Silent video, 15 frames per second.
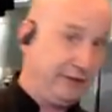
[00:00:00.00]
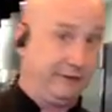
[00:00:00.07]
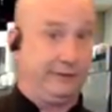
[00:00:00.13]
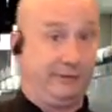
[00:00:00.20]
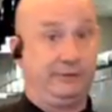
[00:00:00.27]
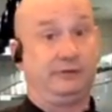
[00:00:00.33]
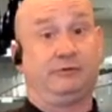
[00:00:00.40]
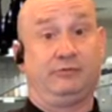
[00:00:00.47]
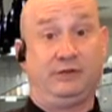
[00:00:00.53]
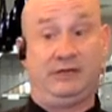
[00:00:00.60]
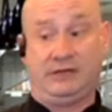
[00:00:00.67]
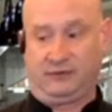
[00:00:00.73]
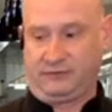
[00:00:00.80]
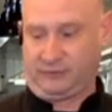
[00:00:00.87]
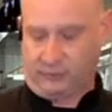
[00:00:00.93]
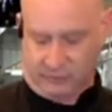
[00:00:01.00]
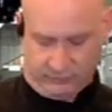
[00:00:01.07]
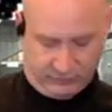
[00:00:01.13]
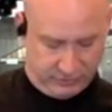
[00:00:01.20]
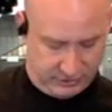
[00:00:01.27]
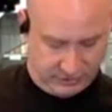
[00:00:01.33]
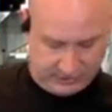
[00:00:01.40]
all the ingredients for it,
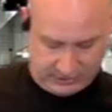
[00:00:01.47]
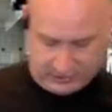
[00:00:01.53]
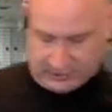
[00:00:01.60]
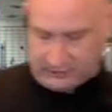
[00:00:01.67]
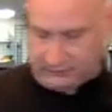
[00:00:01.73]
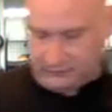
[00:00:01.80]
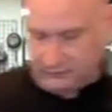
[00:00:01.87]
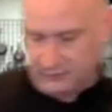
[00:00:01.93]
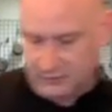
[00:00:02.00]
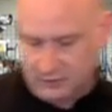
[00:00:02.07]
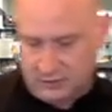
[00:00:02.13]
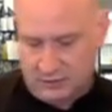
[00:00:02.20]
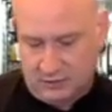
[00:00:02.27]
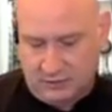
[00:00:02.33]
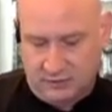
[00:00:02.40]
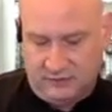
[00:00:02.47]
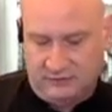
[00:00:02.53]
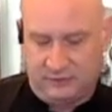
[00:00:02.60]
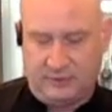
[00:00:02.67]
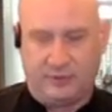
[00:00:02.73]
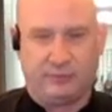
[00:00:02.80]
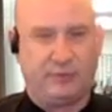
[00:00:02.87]
really, I guess. So
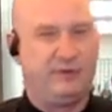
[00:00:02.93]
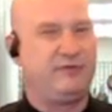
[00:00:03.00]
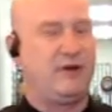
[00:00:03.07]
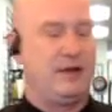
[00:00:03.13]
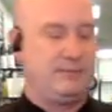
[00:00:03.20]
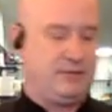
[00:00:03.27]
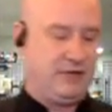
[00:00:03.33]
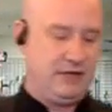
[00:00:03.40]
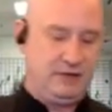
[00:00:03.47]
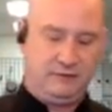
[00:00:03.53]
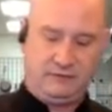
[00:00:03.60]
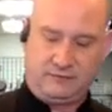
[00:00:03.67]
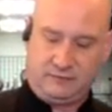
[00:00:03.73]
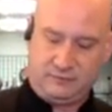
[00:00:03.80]
we have the refried beans